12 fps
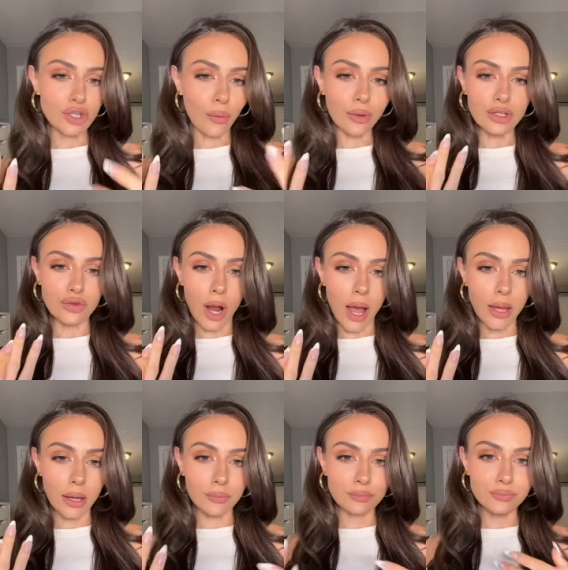not really
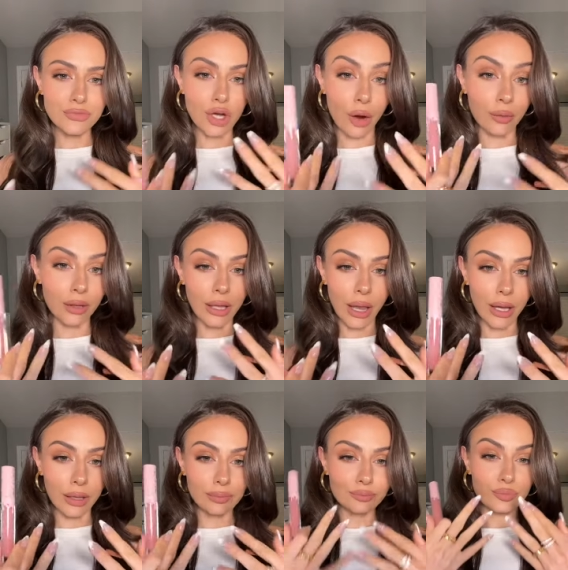drying. It's not really
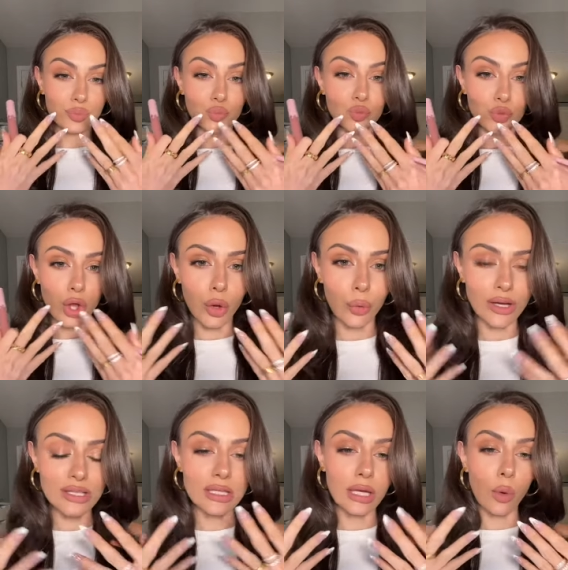like
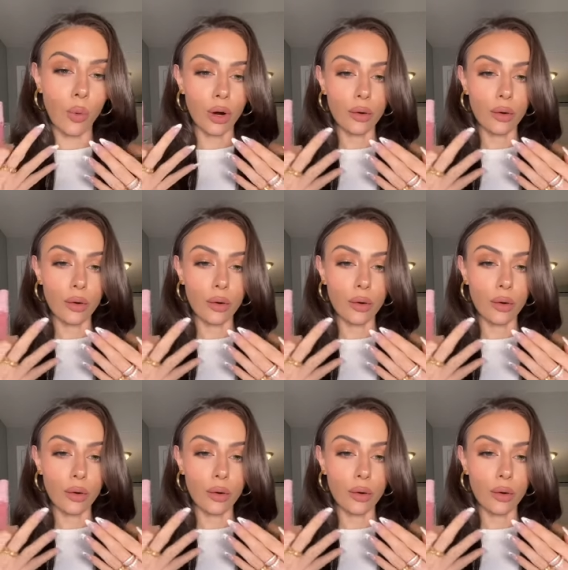crusty or